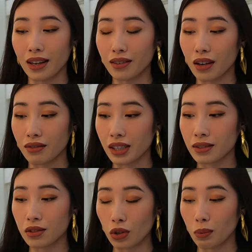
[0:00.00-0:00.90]
I love
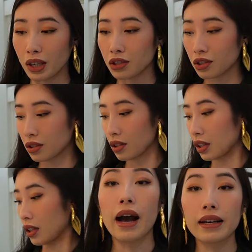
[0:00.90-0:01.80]
it so much.
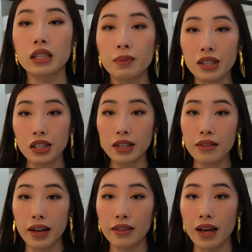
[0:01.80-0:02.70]
I especially
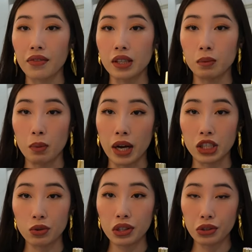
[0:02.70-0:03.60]
think that this
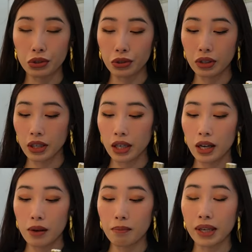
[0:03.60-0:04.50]
Perpetual Oud
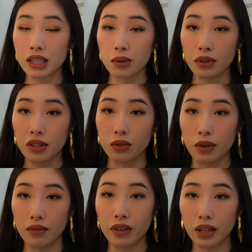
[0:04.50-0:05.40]
mixed with this
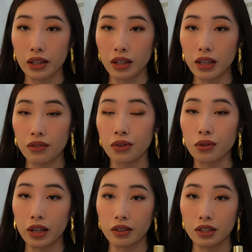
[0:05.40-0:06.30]
Red Vanilla, if you
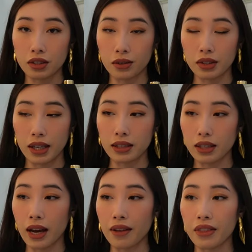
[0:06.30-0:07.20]
layer these two
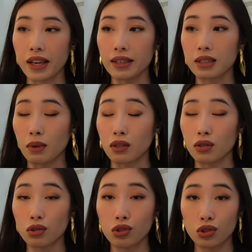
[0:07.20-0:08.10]
scents, I think it
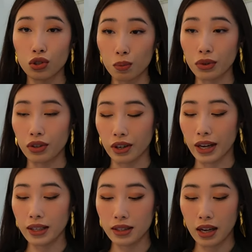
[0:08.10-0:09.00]
smells super
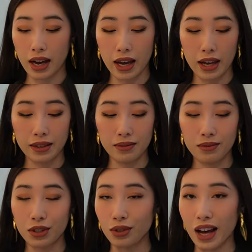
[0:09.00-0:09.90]
great. I
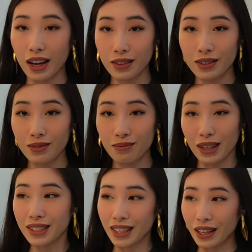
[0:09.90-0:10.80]
do that
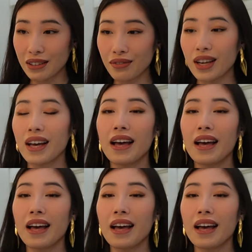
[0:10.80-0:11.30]
myself.